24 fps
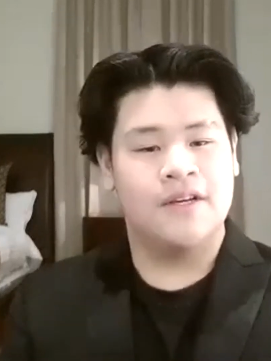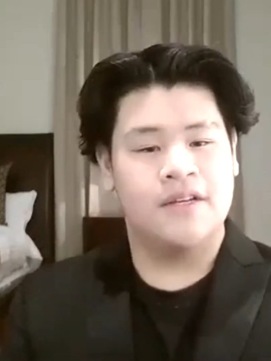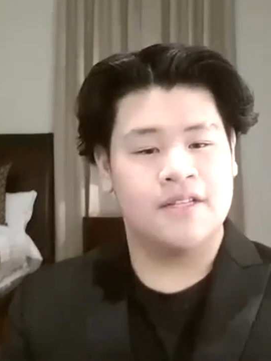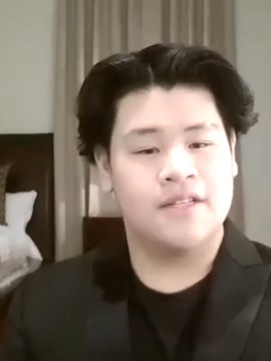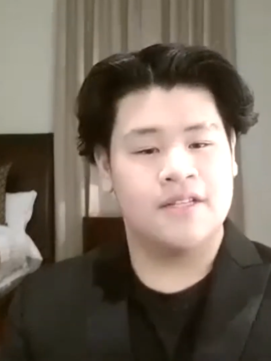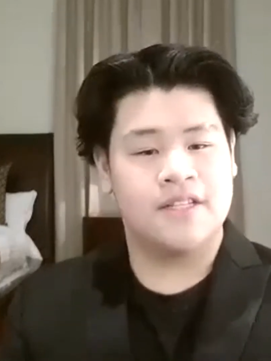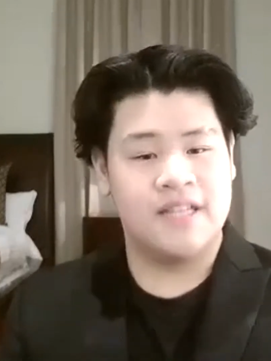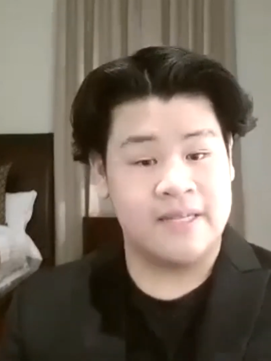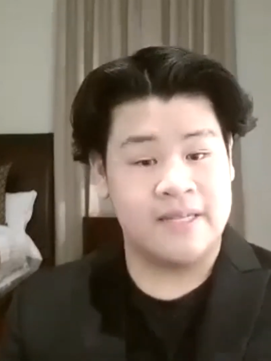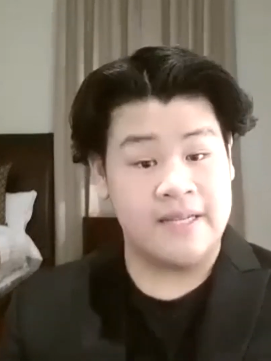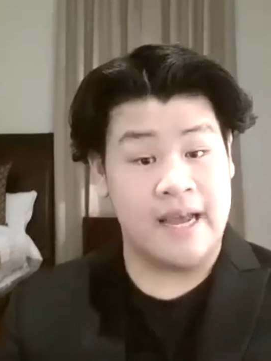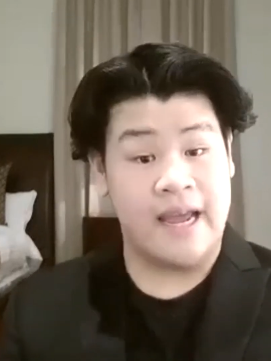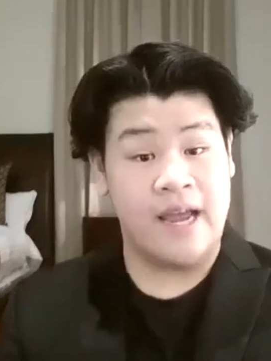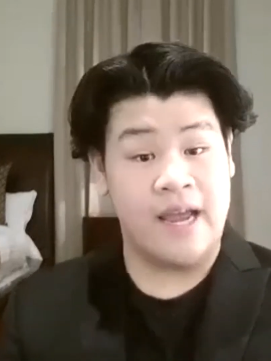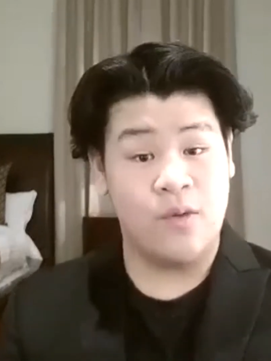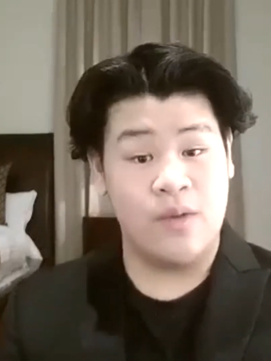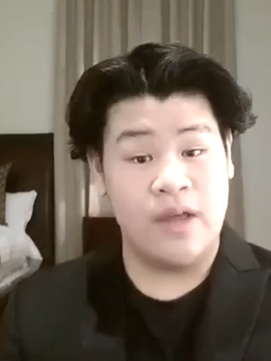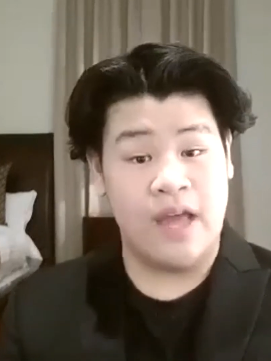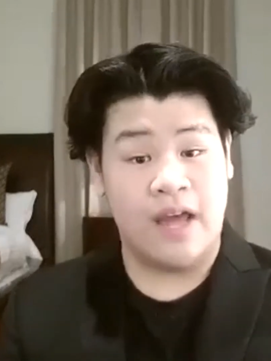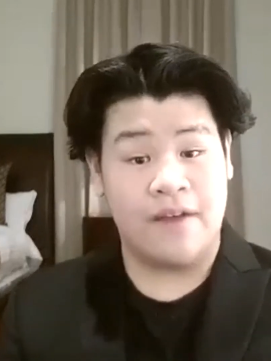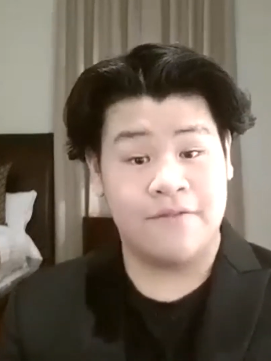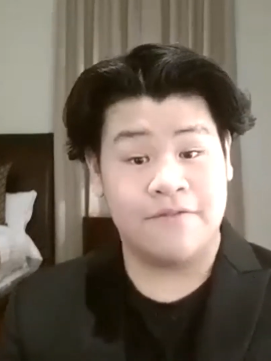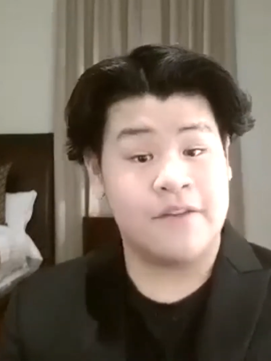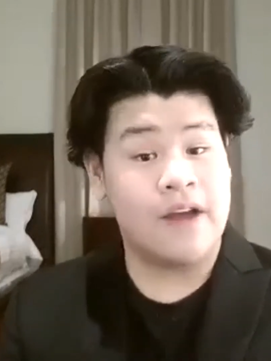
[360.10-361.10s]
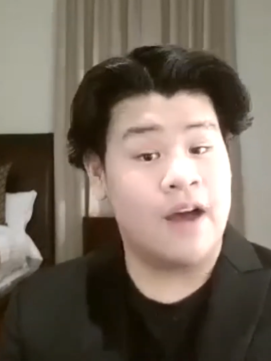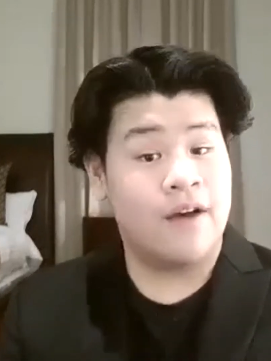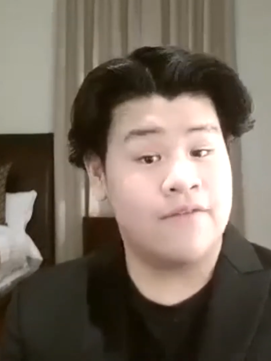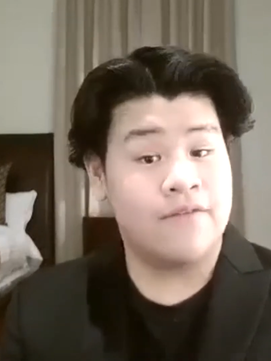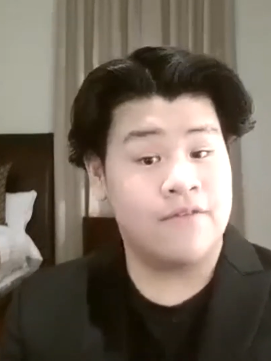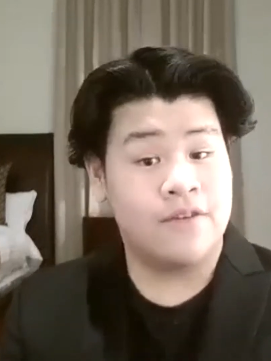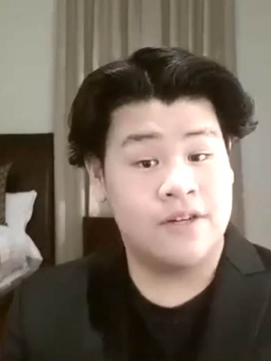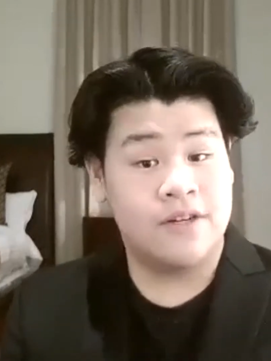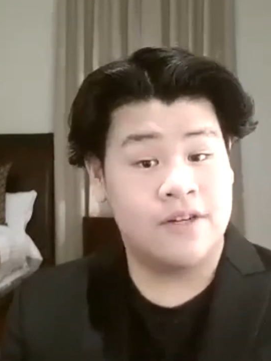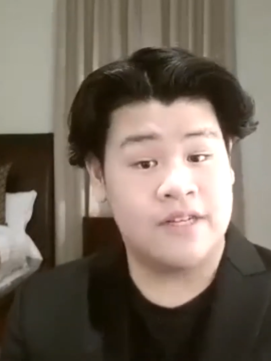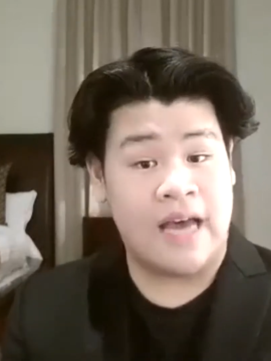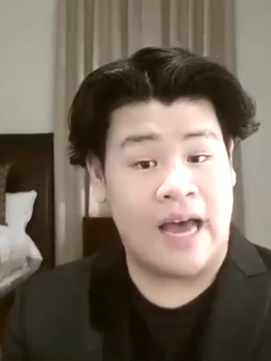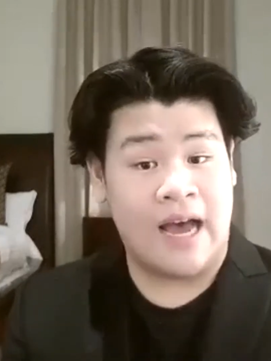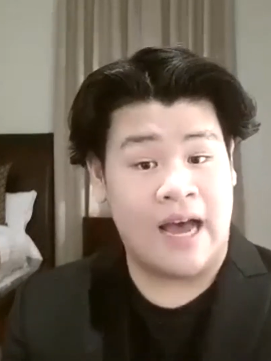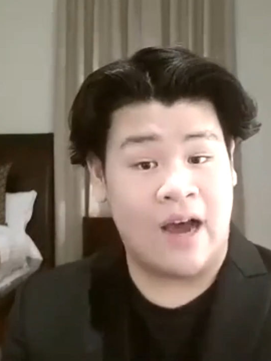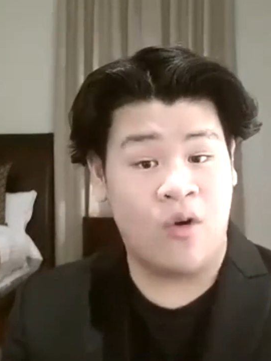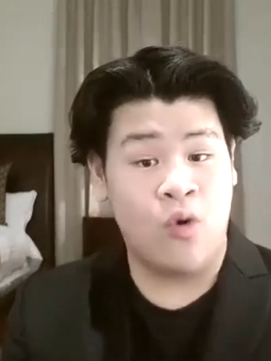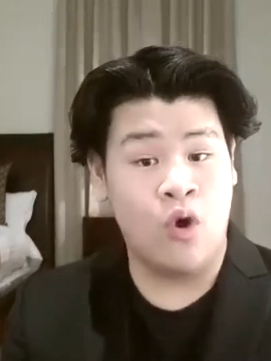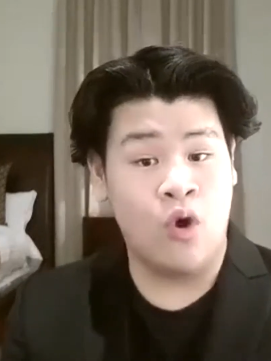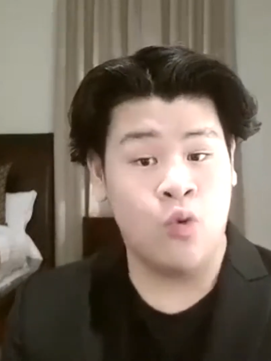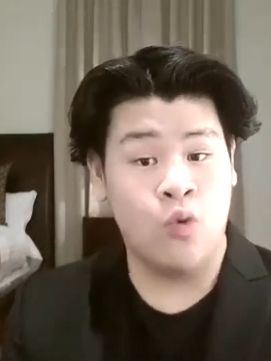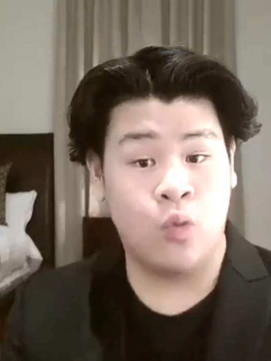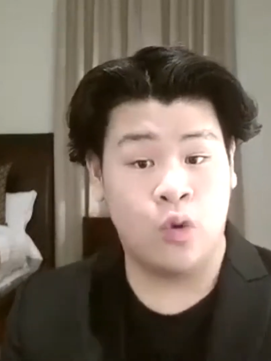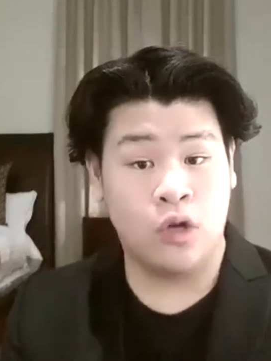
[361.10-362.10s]
Today, we have covered
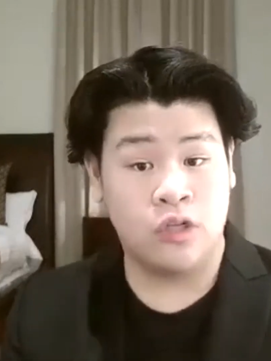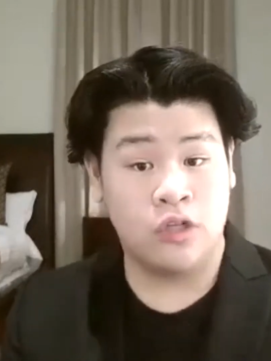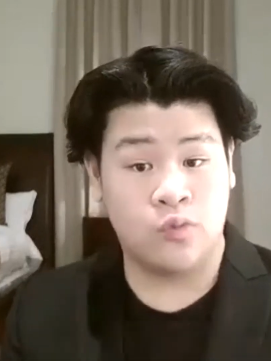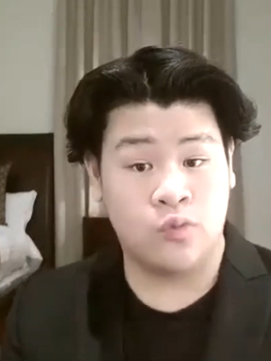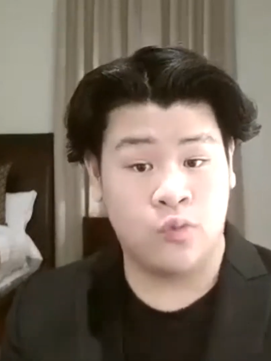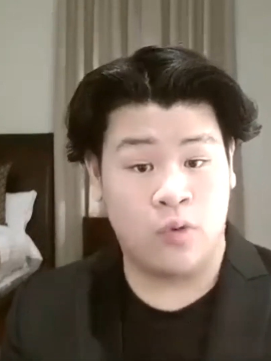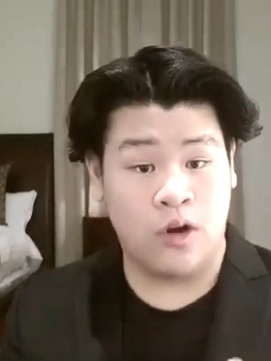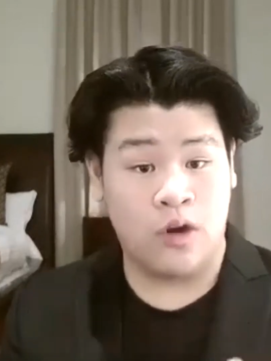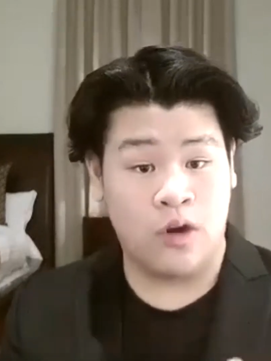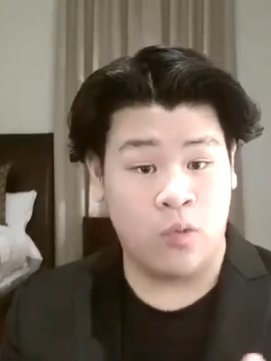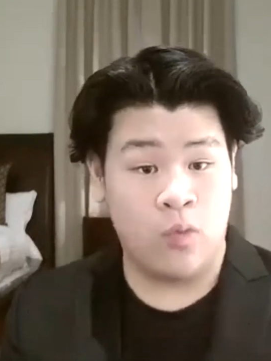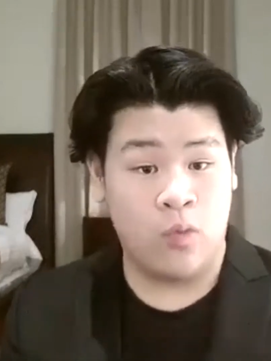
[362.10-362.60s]
how World War